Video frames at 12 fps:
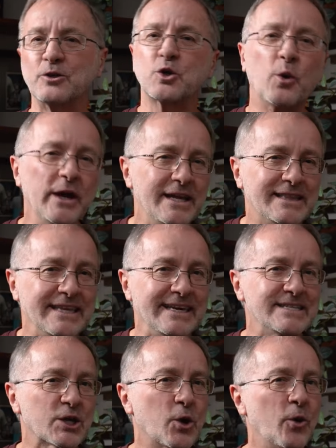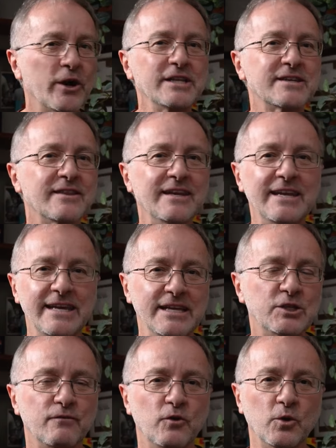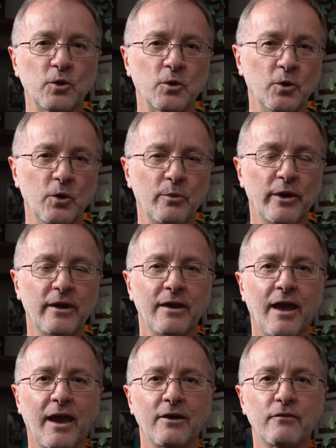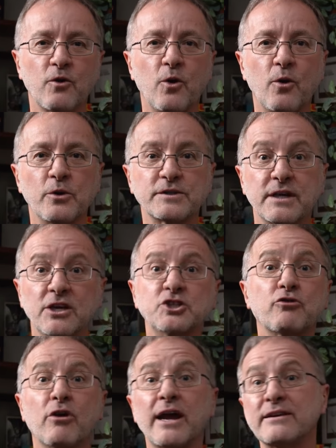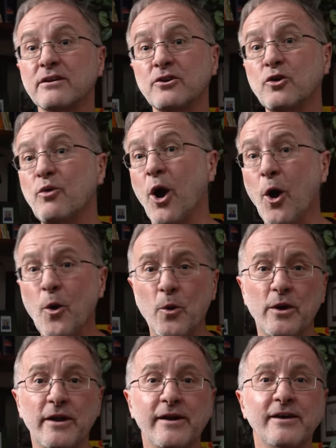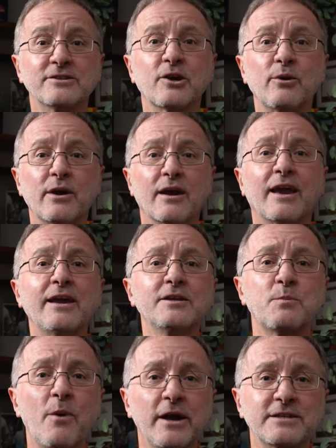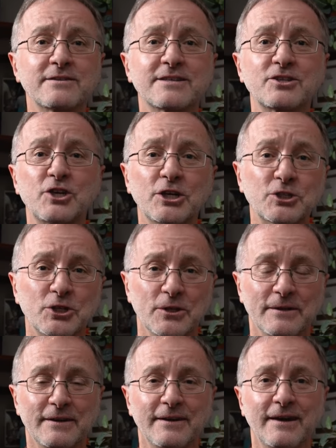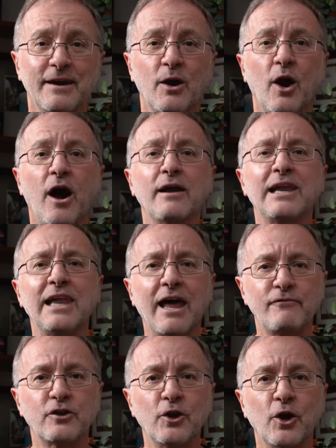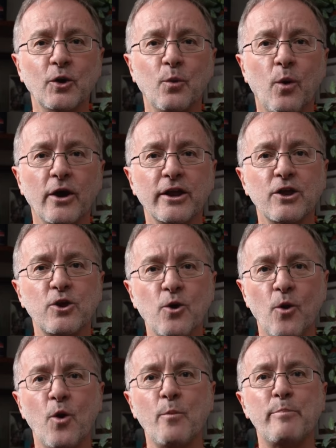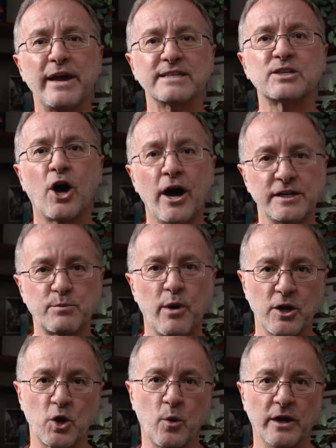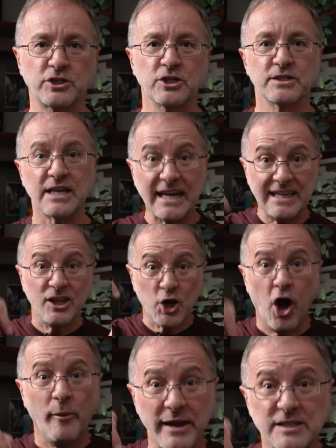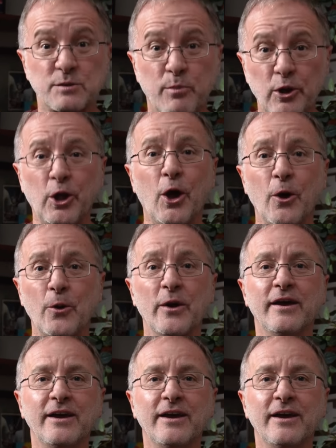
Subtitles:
tweak these according to the needs of your group and, of course, integrate your own. So here's my suggestion. I'd love to know what are your best icebreaker questions. In the comments below,